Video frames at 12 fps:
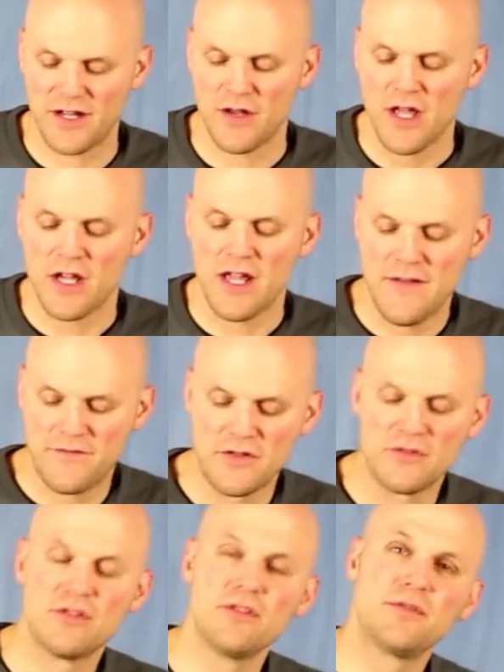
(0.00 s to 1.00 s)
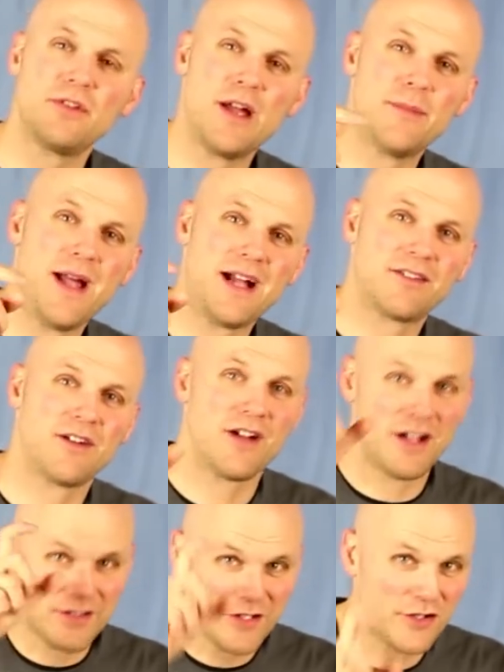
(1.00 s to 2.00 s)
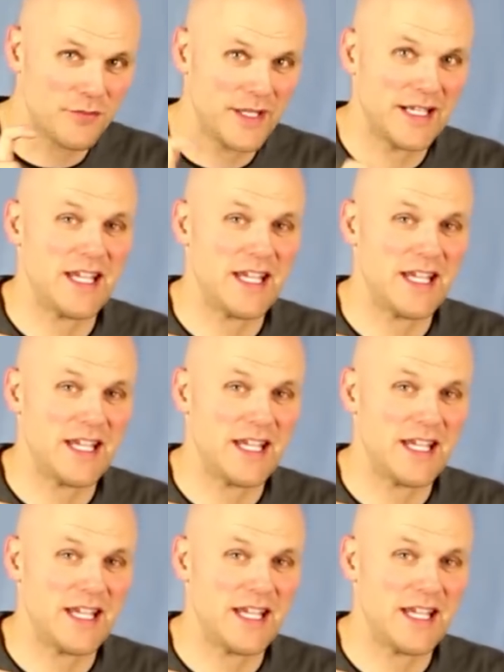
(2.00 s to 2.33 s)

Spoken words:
Now, if you do fly back a little bit,